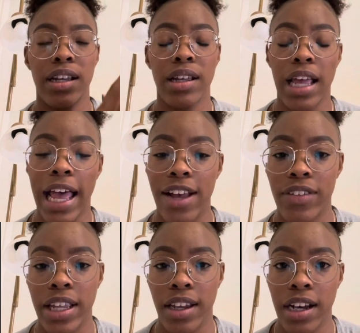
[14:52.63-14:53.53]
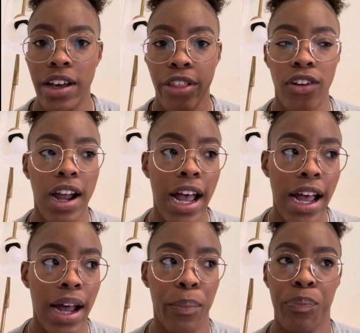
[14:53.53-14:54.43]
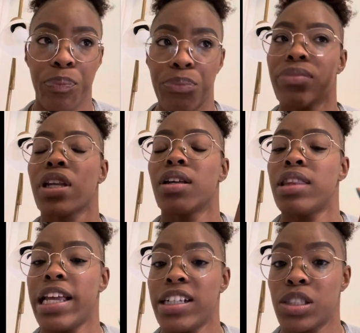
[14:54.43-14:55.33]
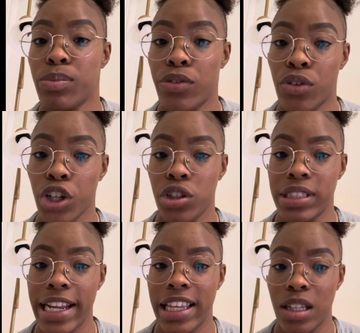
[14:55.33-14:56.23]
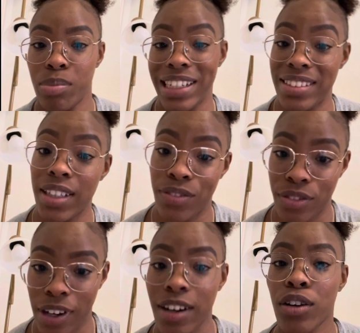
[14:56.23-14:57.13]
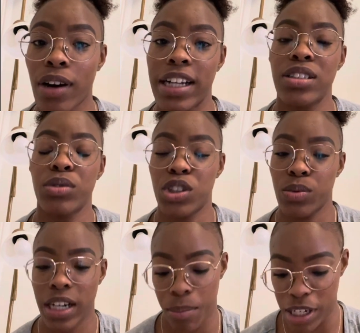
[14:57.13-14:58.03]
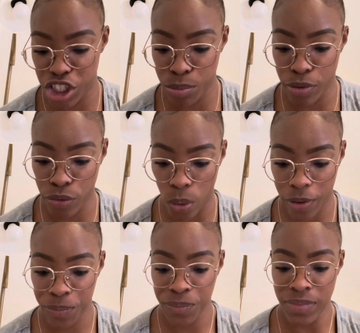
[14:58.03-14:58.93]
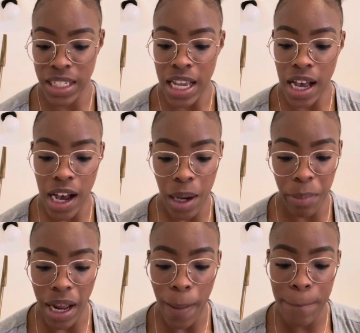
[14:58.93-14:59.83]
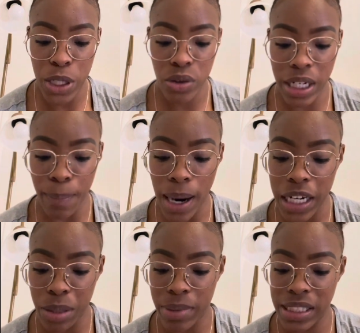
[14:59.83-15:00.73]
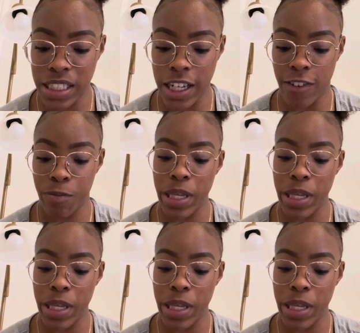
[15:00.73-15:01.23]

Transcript: having other things before you taking the place of Christ, which is what I mentioned before. Um, not building monuments of